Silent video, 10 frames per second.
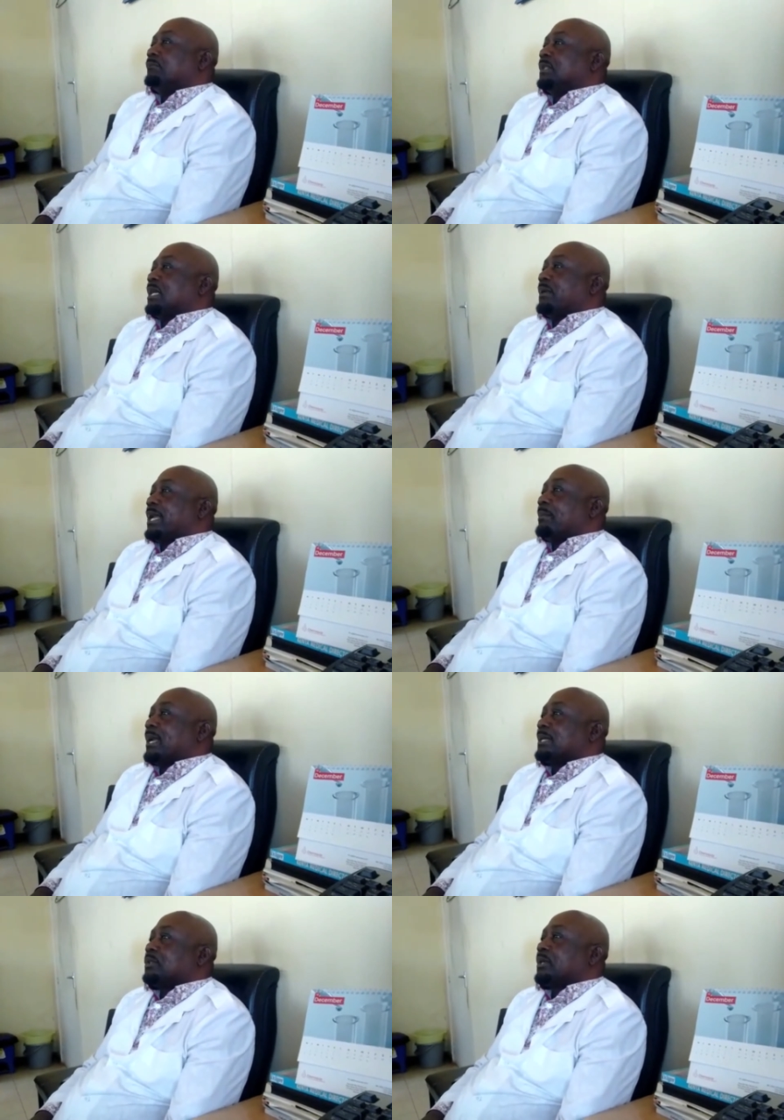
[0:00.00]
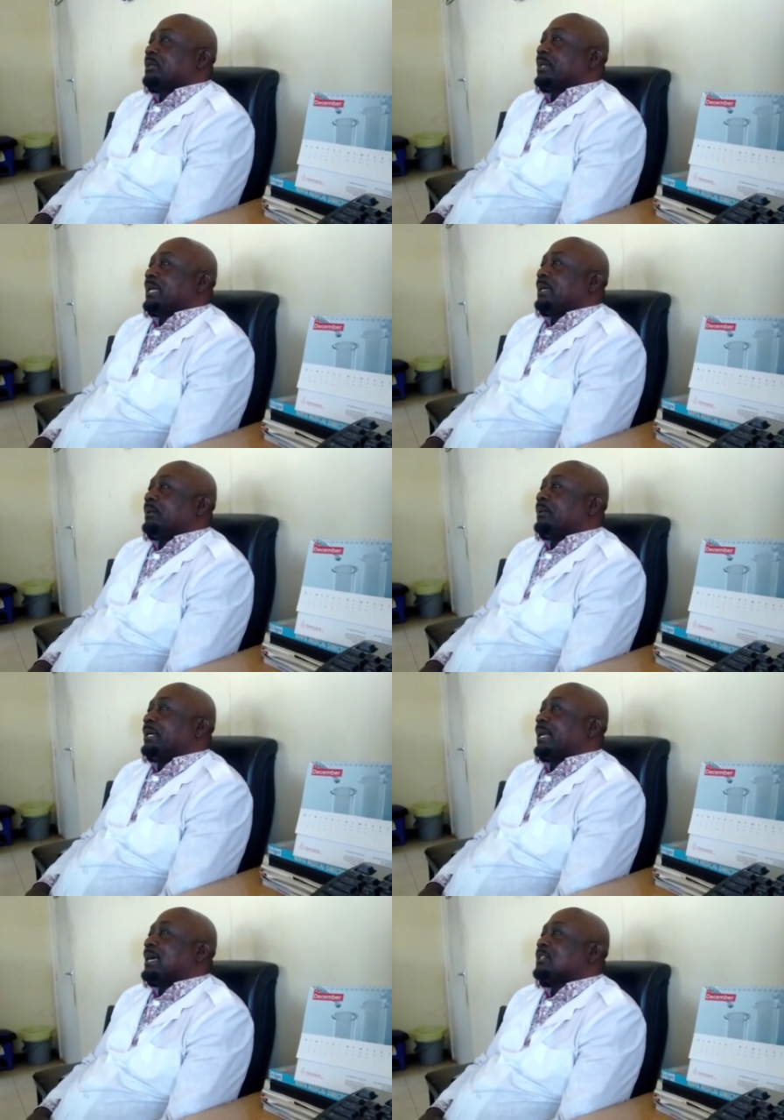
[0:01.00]
In our laboratory, we
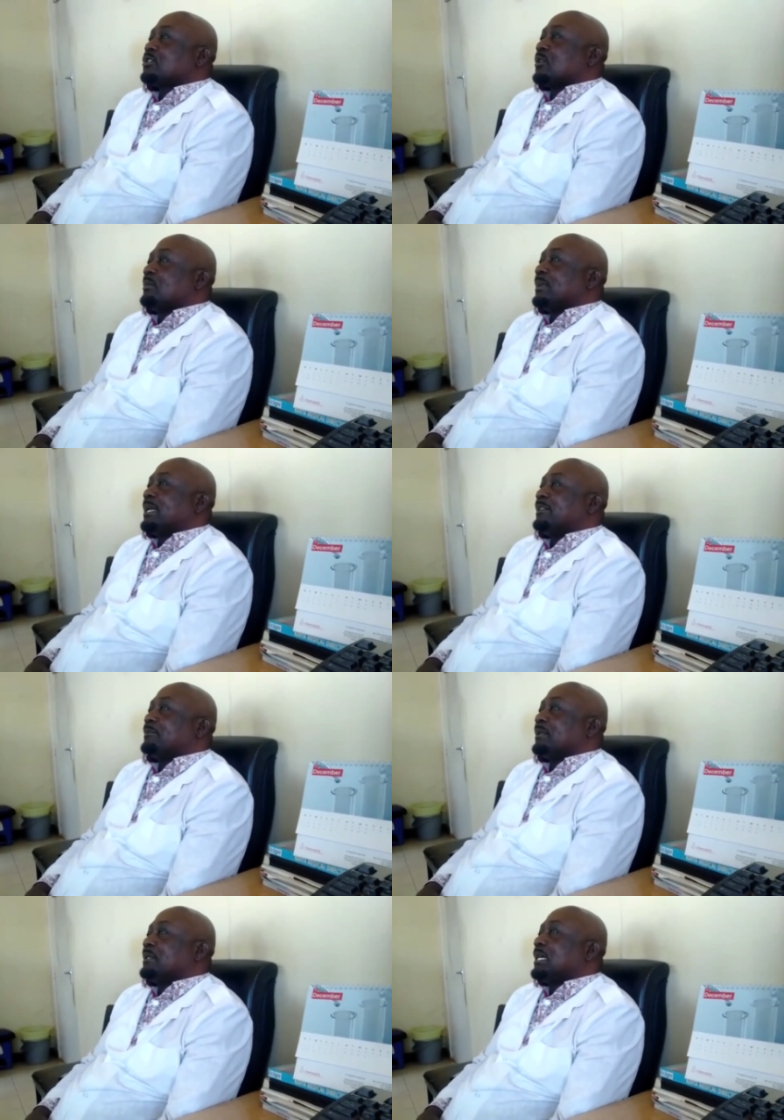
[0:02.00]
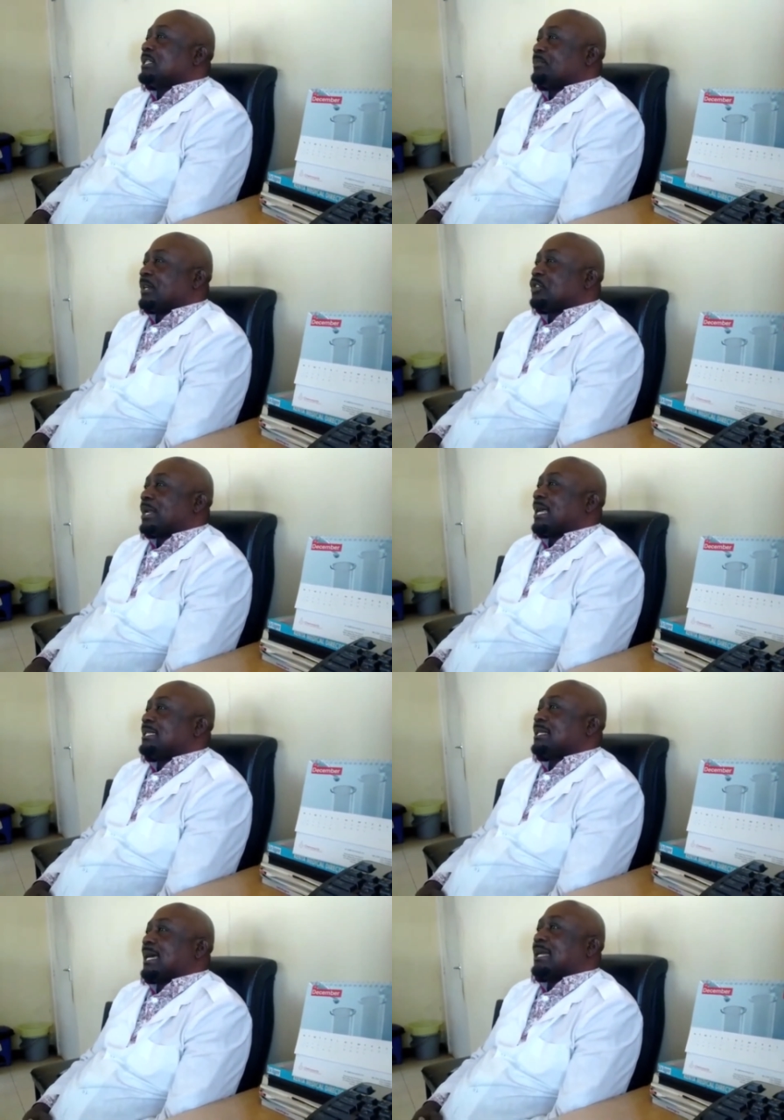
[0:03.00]
run so many
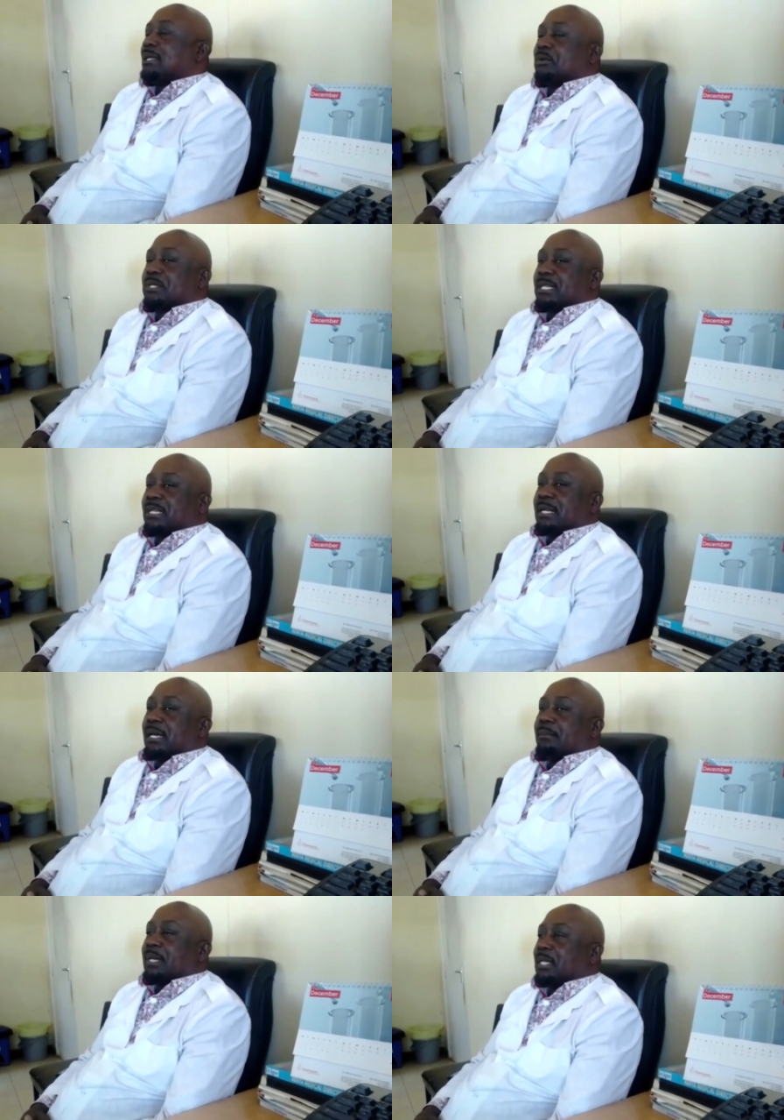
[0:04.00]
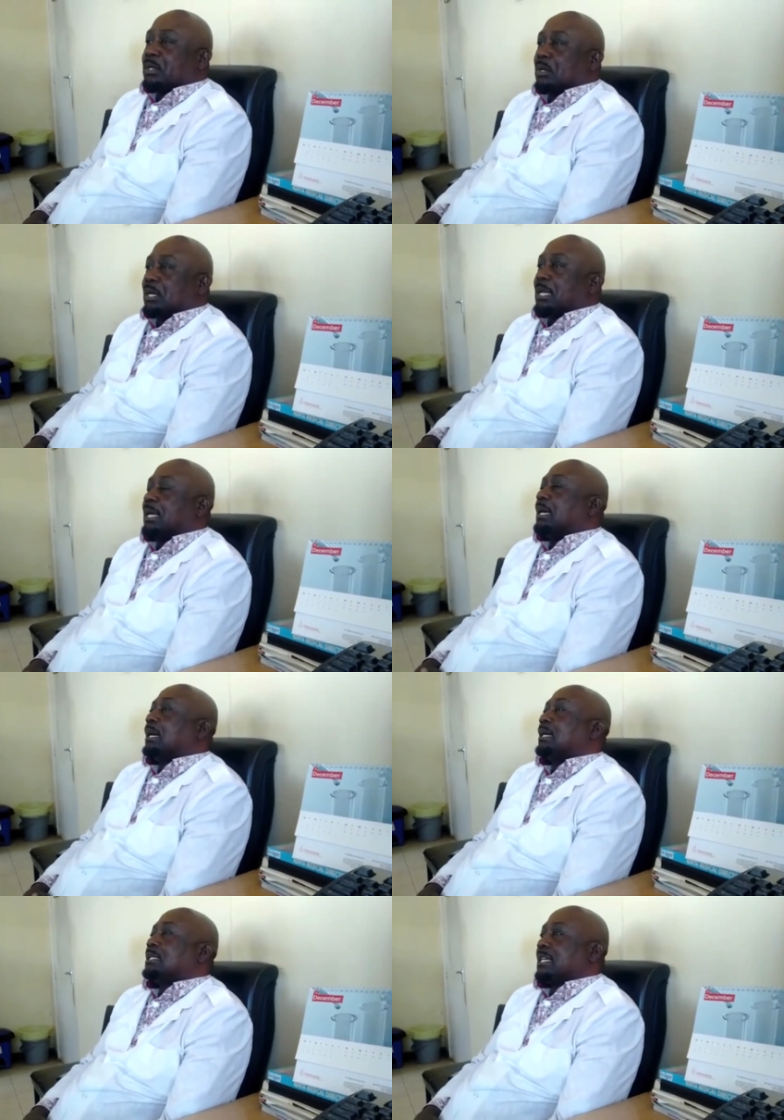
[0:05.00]
specialized and routine medical
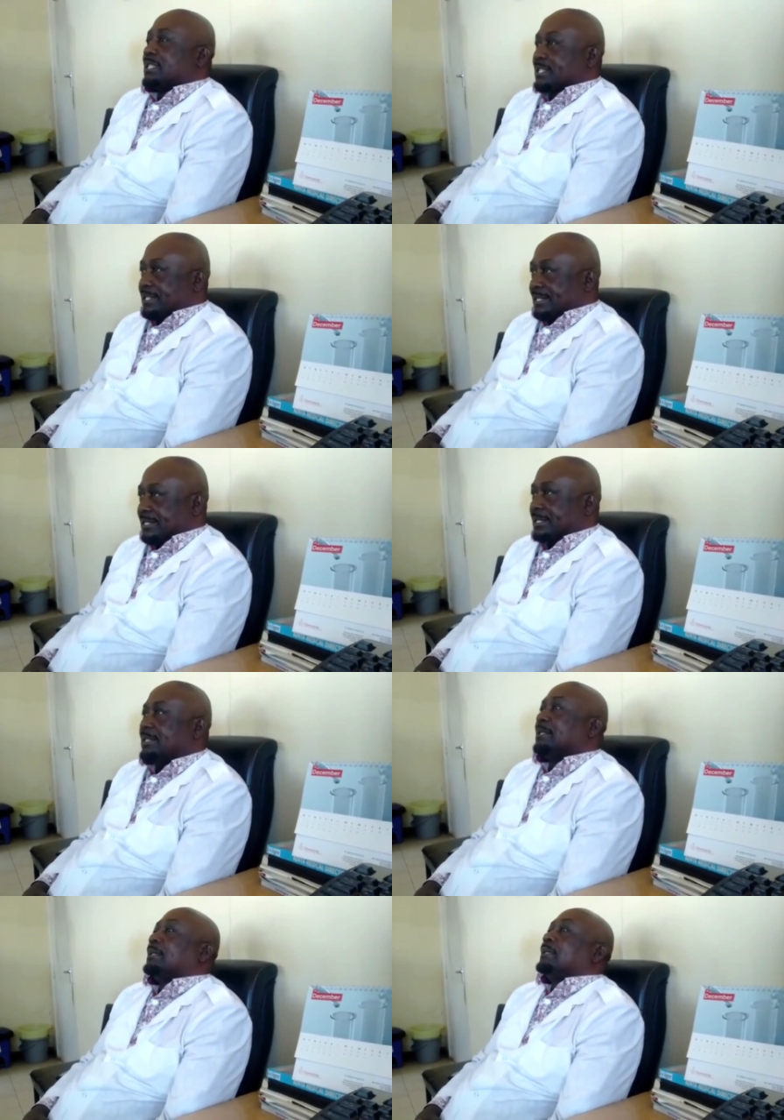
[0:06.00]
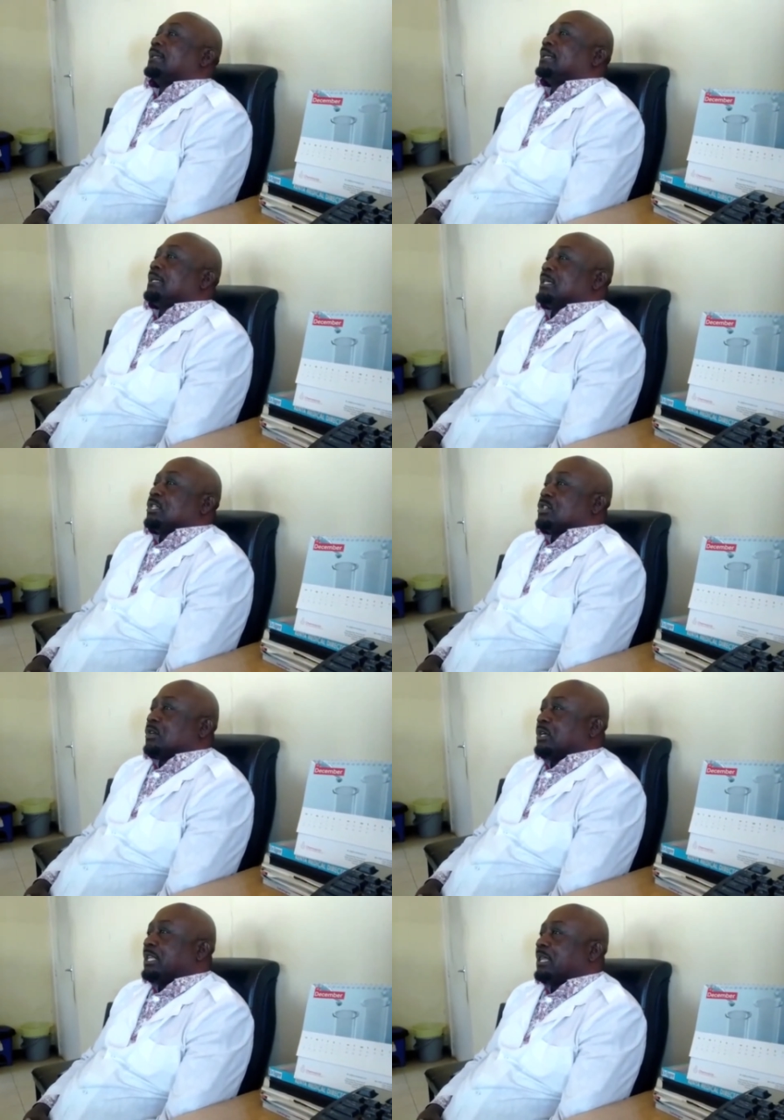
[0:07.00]
tests.
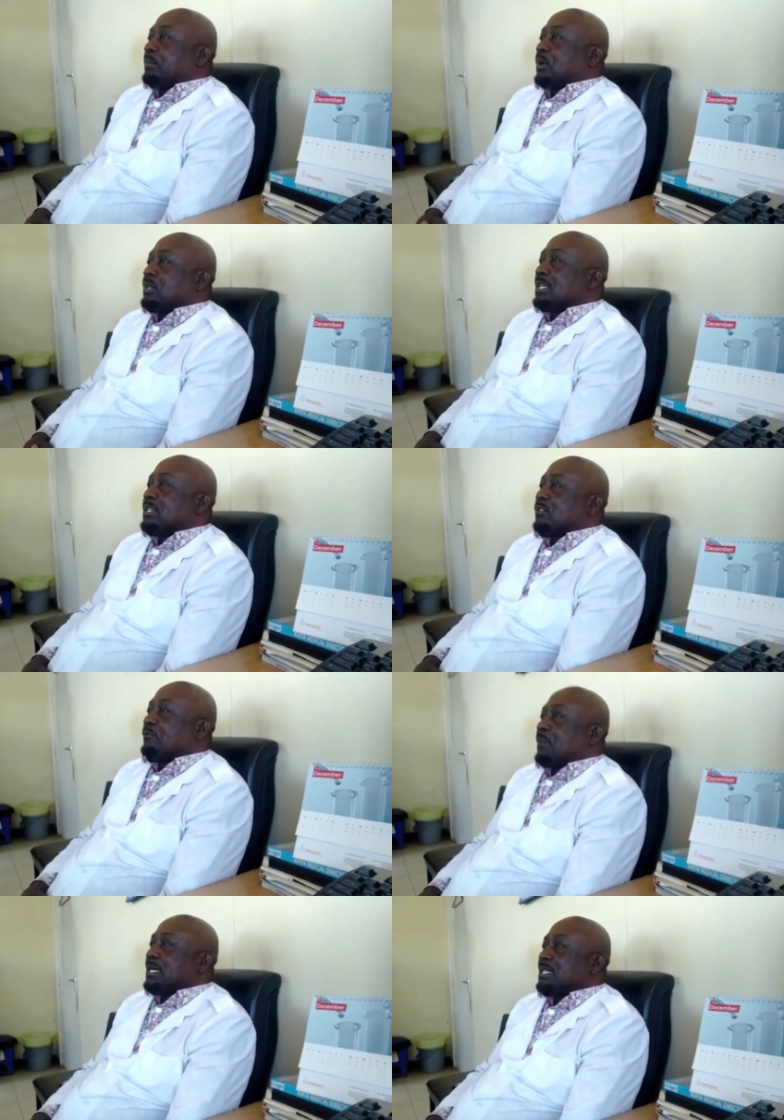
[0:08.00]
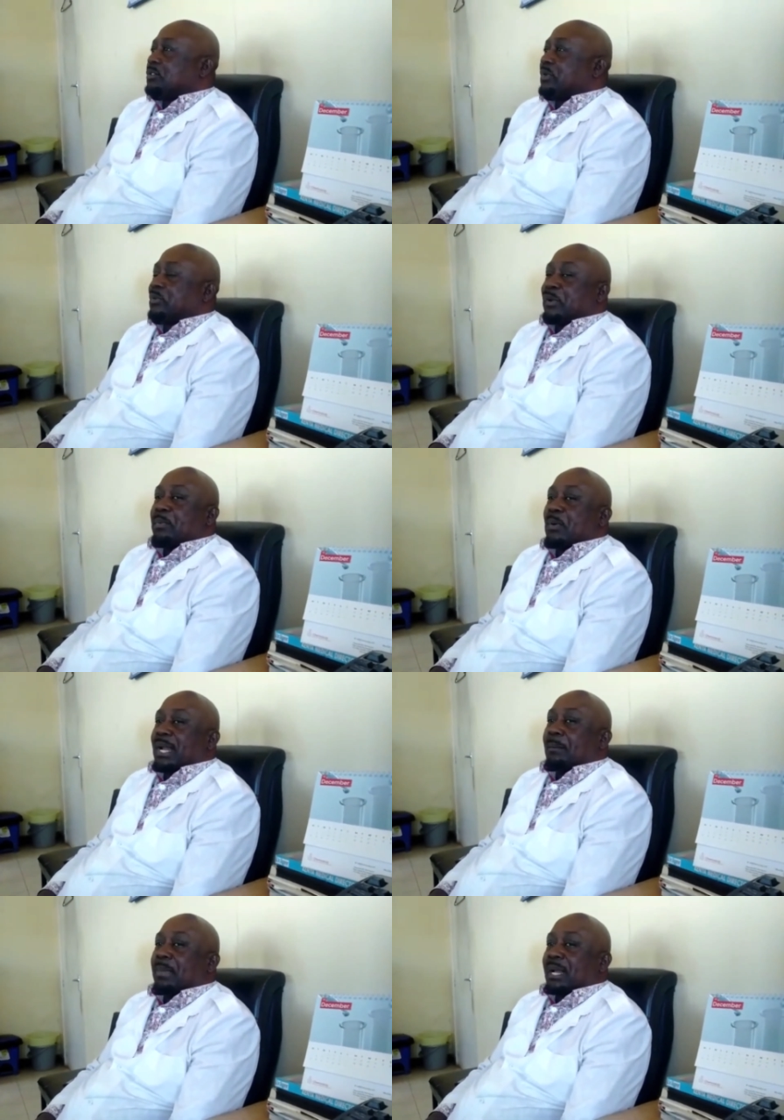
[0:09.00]
So in the process of wanting to equip our
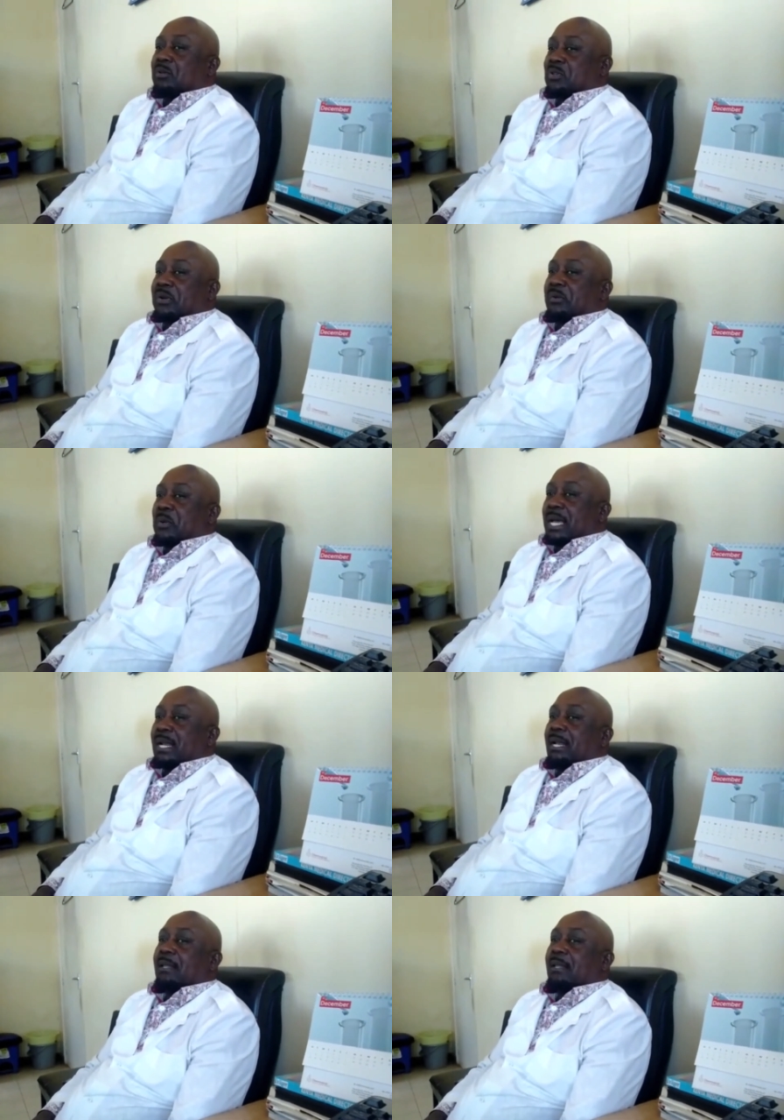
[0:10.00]
laboratory well,